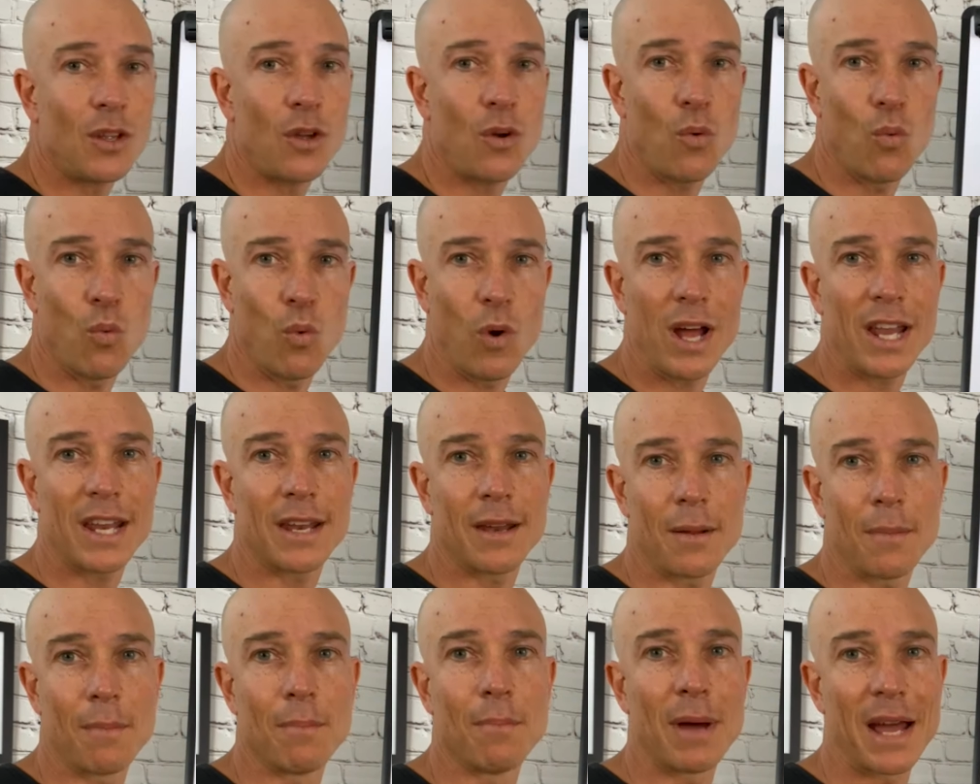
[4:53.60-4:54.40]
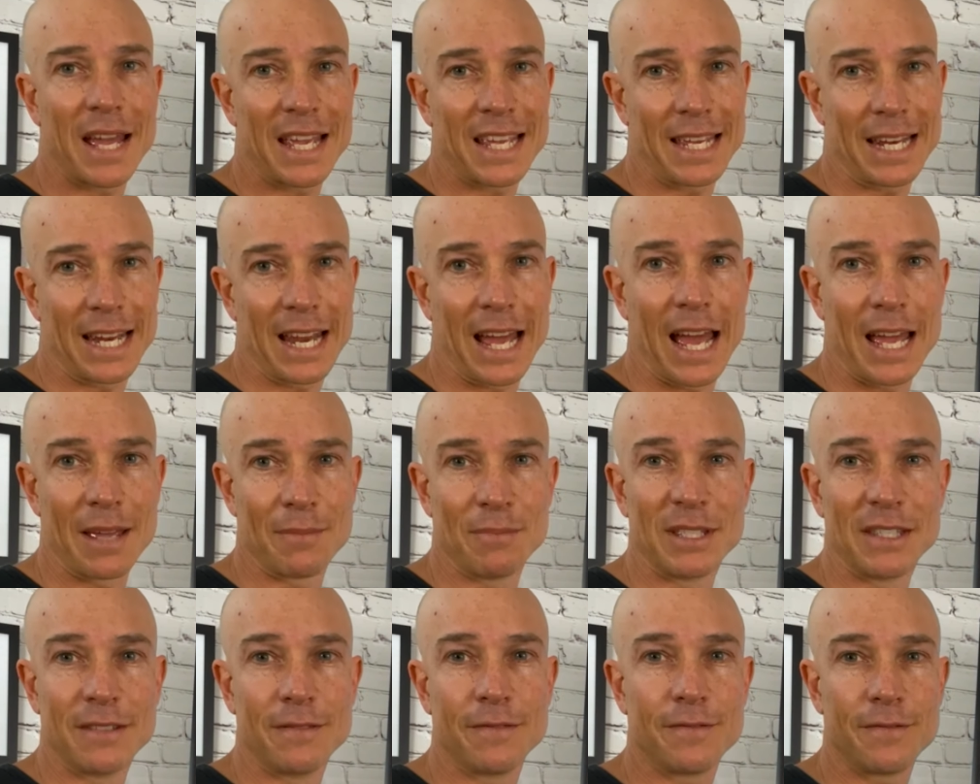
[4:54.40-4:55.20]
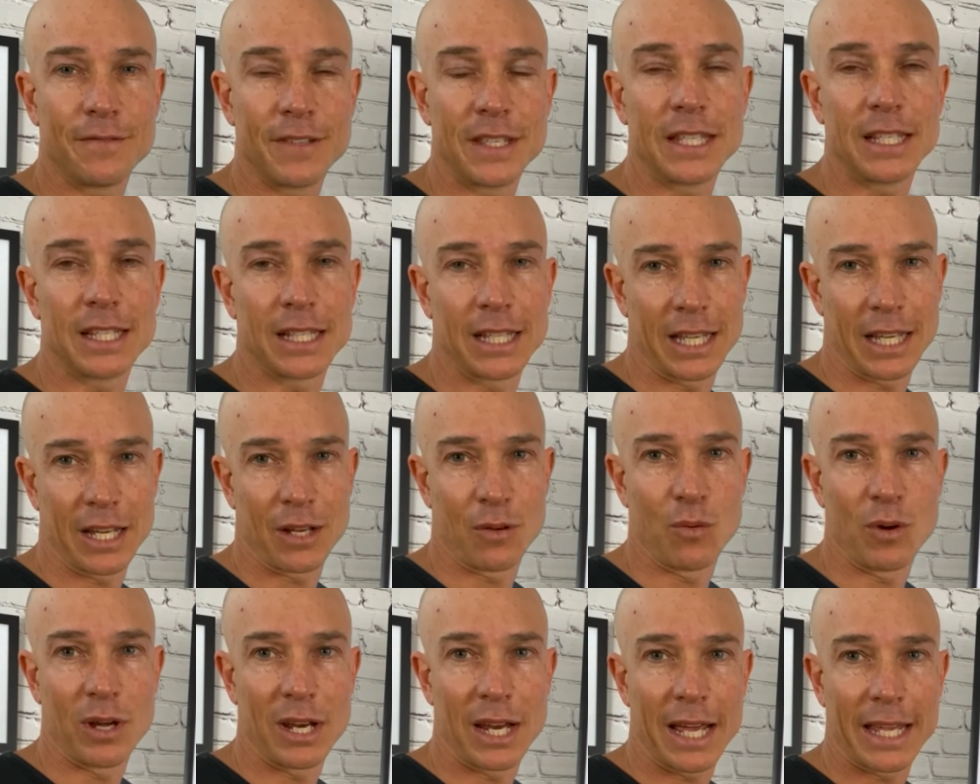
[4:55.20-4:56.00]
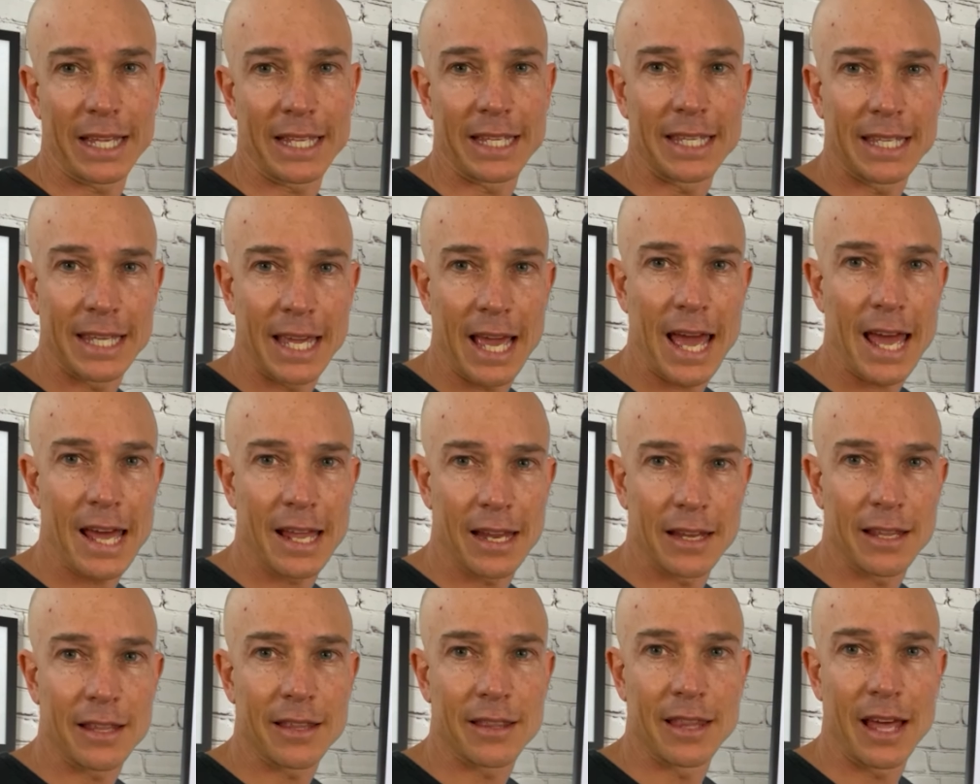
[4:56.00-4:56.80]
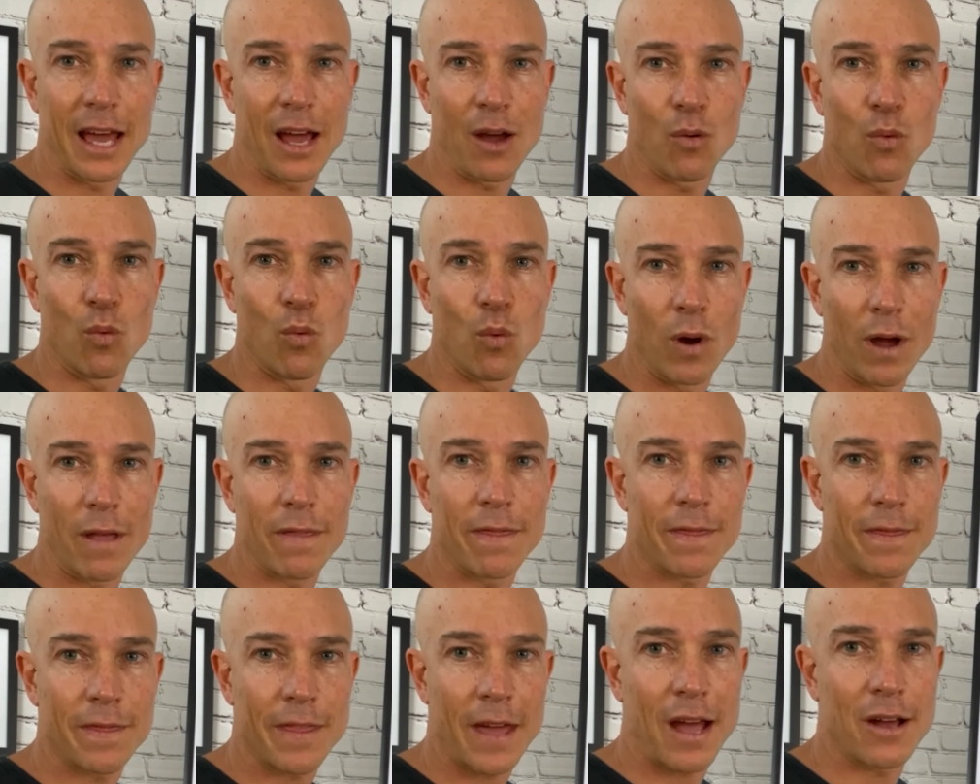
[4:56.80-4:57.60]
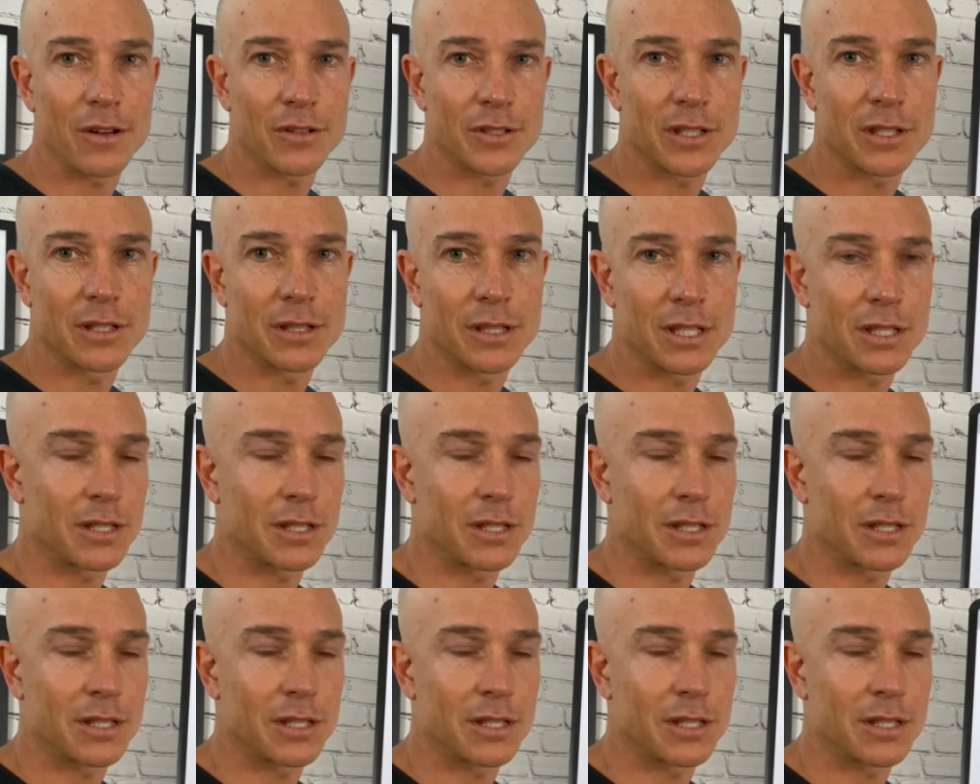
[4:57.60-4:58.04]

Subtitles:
what might I be feeling when I get that 1,000th